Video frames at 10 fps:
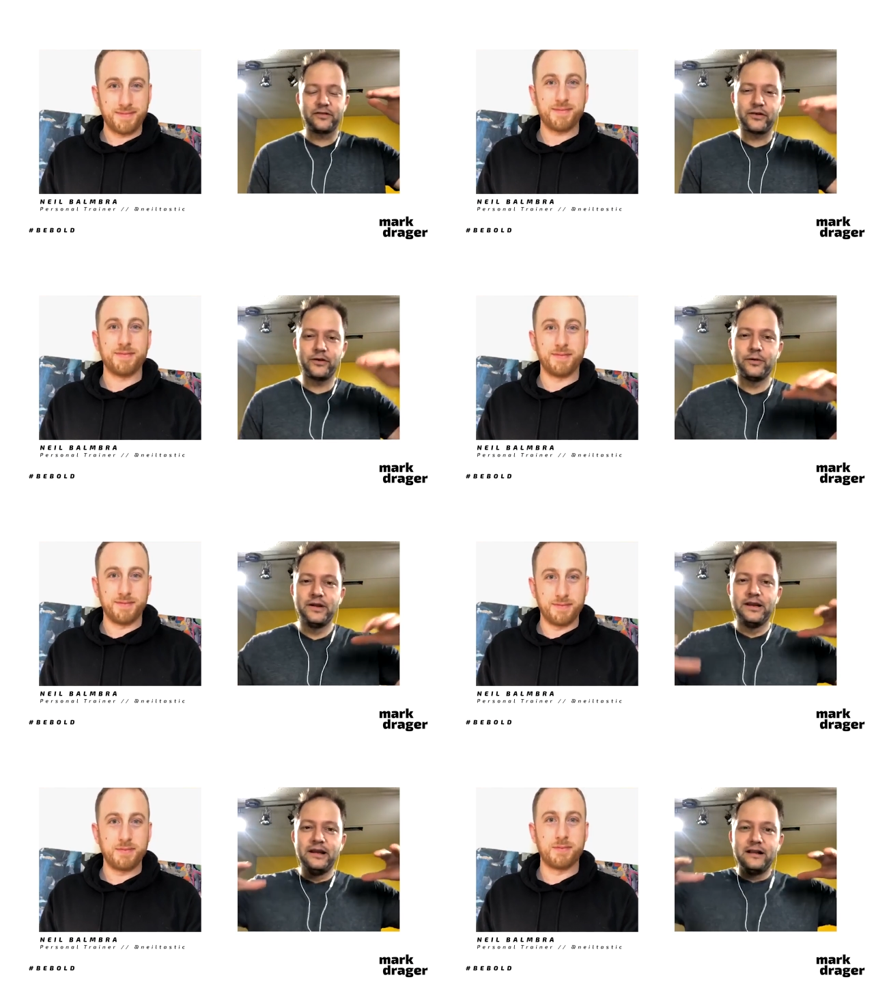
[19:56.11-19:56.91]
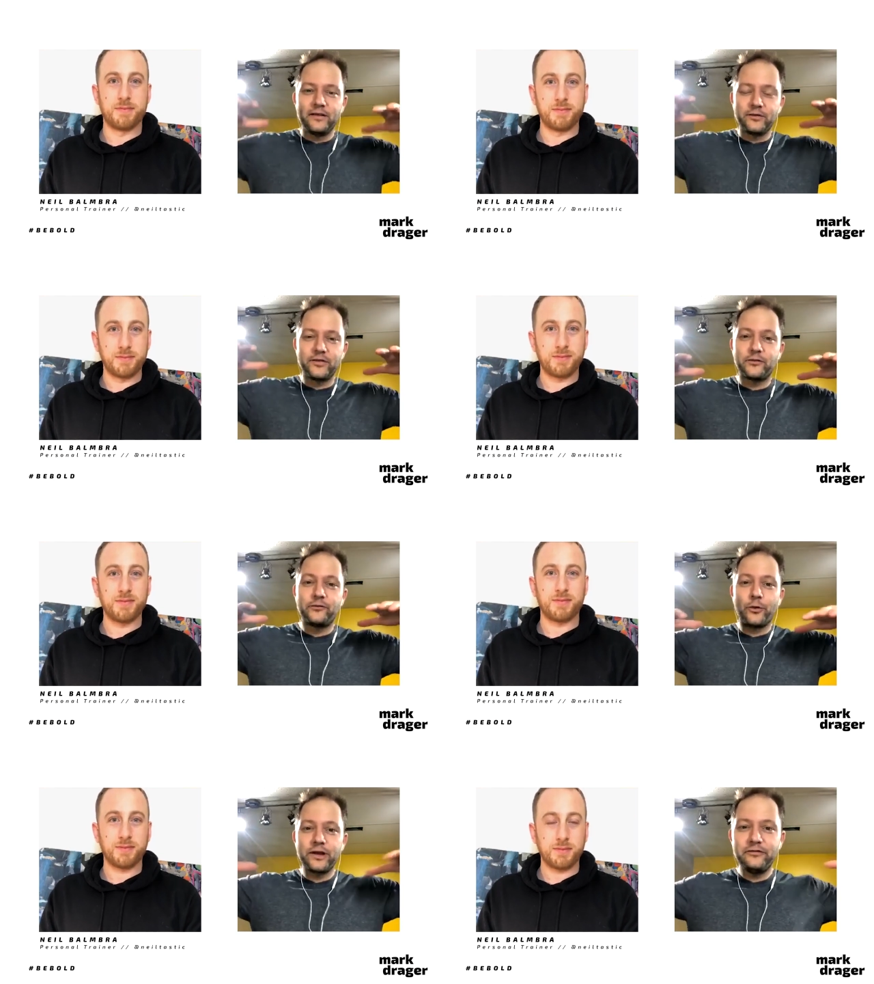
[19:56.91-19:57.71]
Speaker 1: So there's this
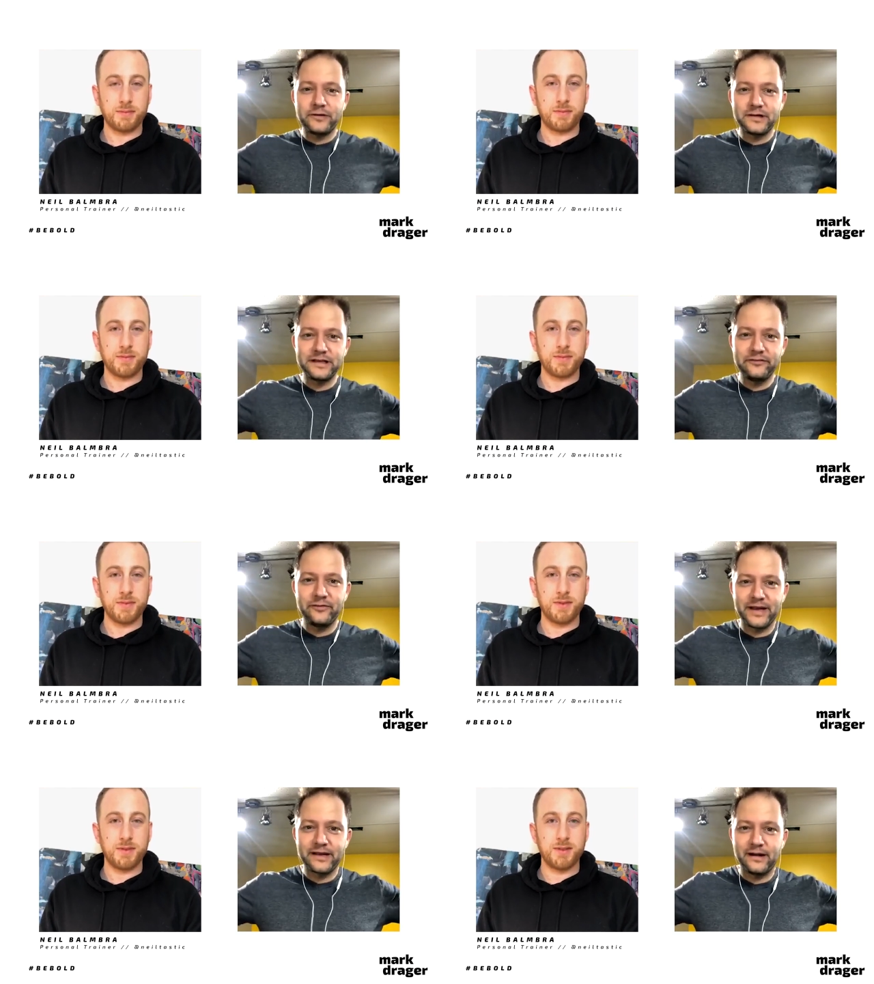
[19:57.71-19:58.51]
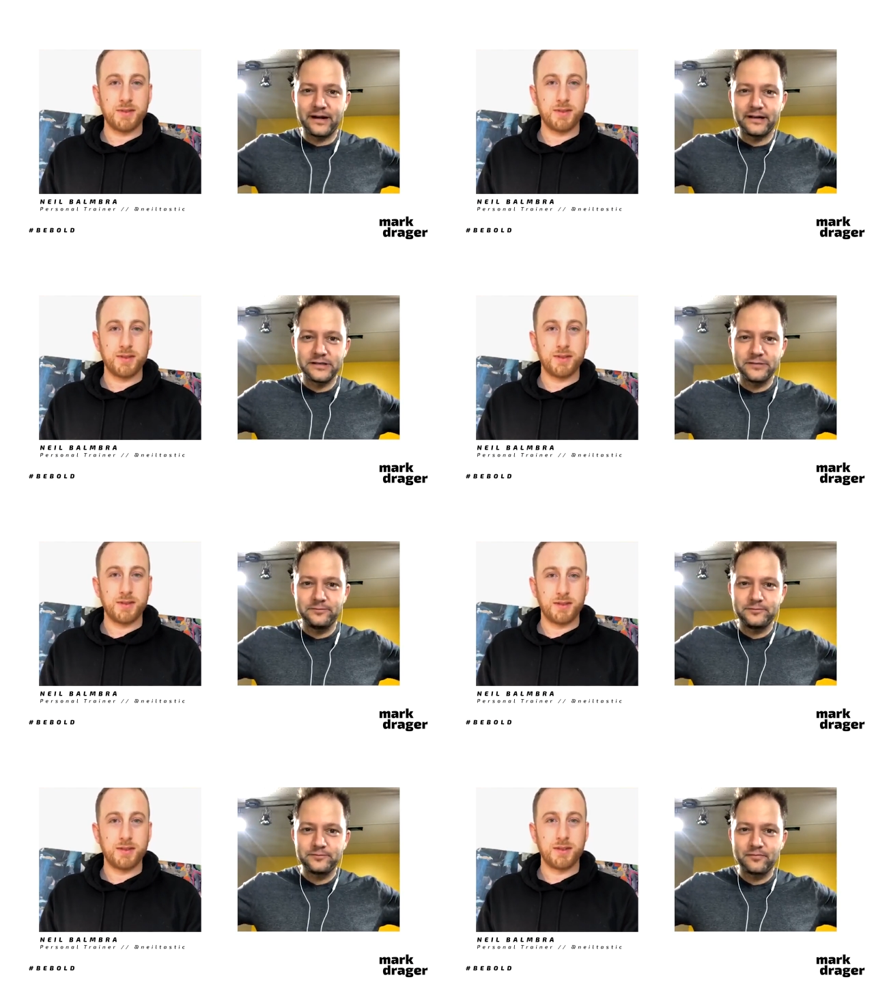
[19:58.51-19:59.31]
40 foot cliff in my cottage,
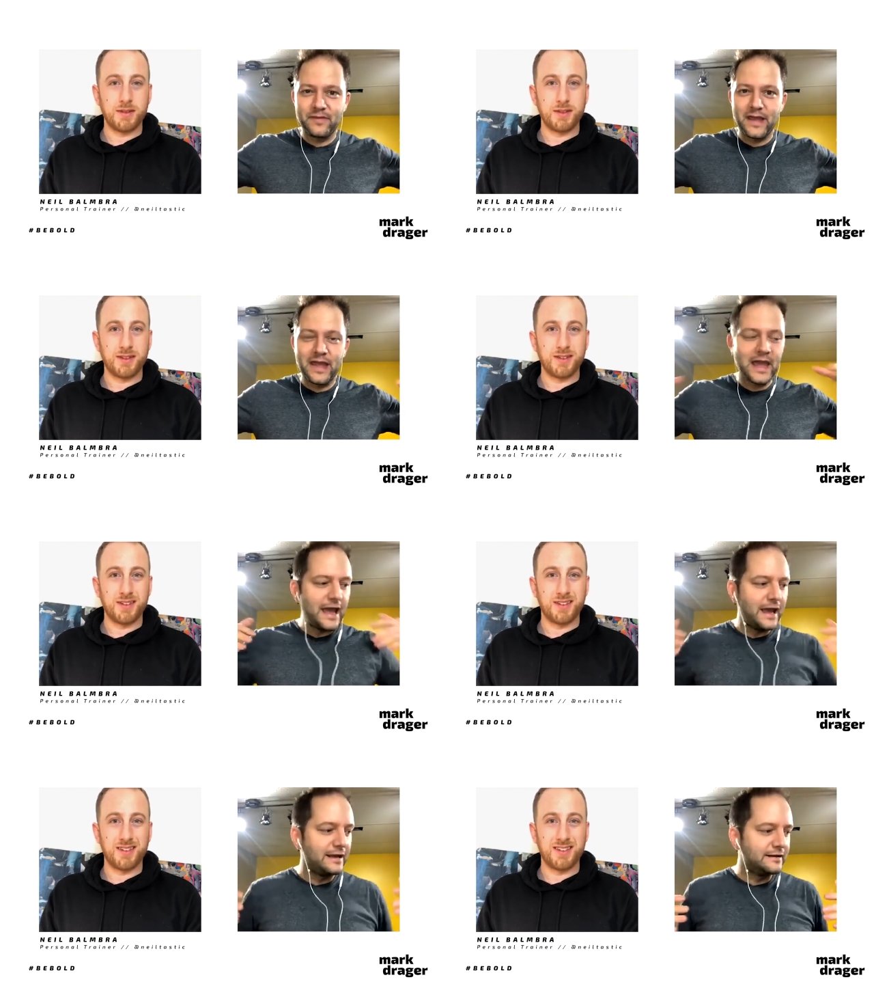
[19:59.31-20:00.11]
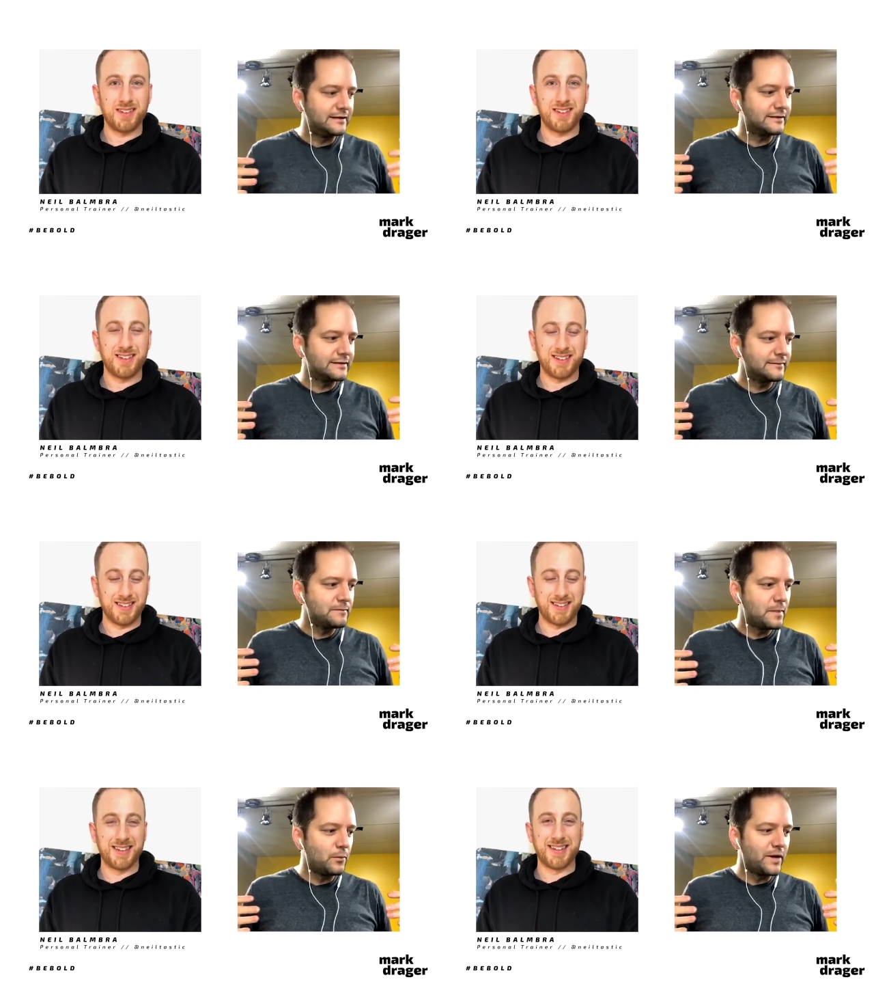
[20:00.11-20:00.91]
and
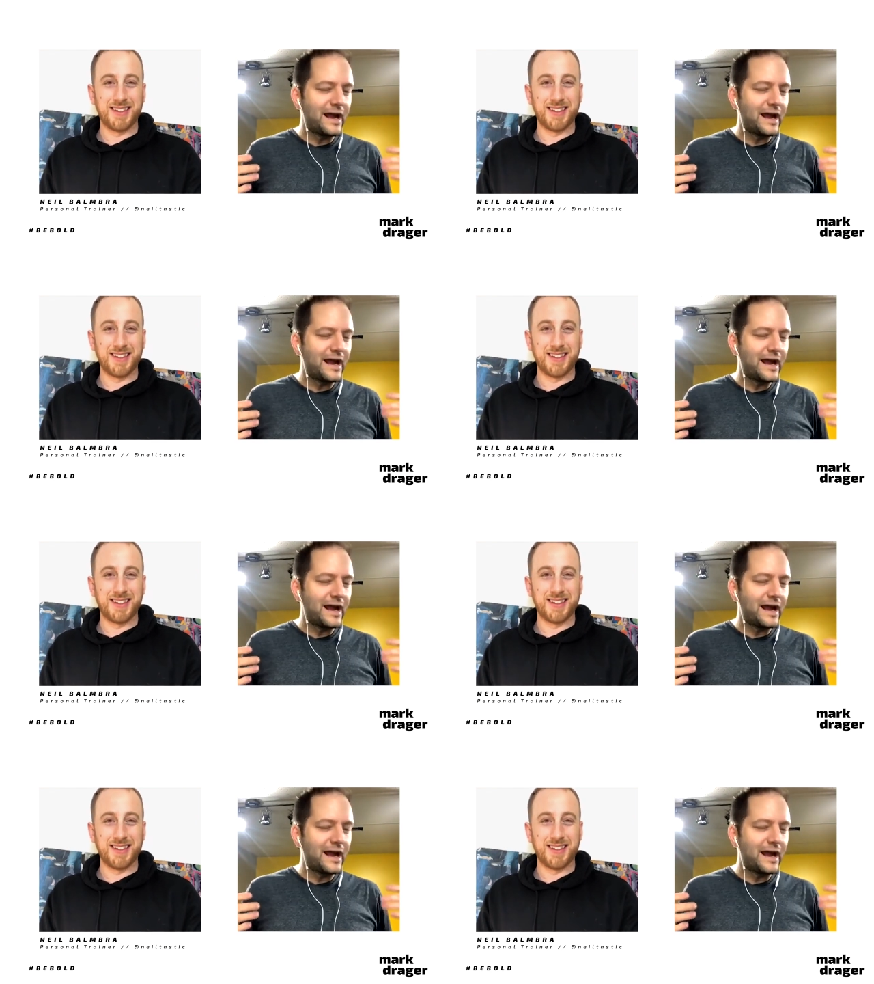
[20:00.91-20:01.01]
when I